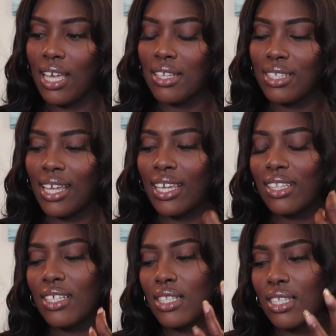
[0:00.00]
yes. I get
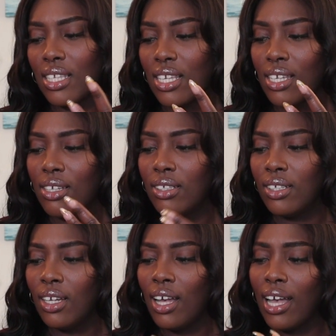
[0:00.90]
the tea.
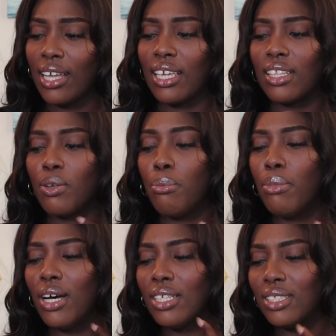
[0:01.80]
I get the
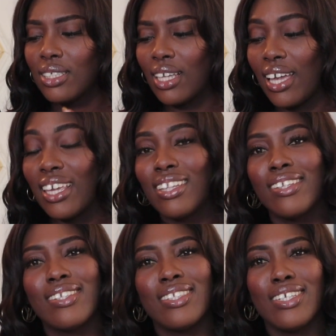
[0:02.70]
musk. I get
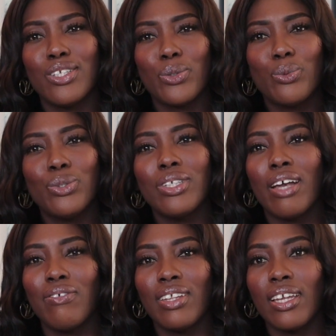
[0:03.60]
the cedar wood. I
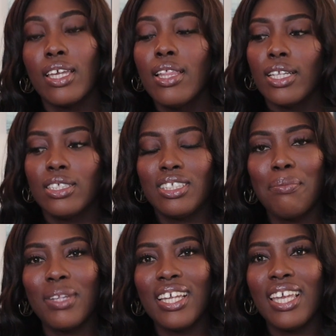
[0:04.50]
feel like there's
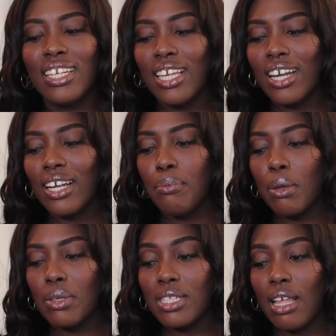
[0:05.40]
something in here.
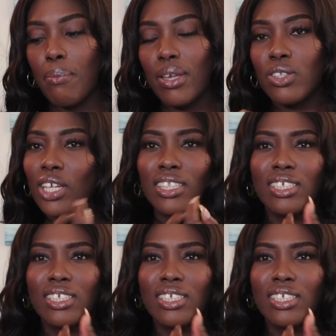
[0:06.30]
Maybe it's that benz.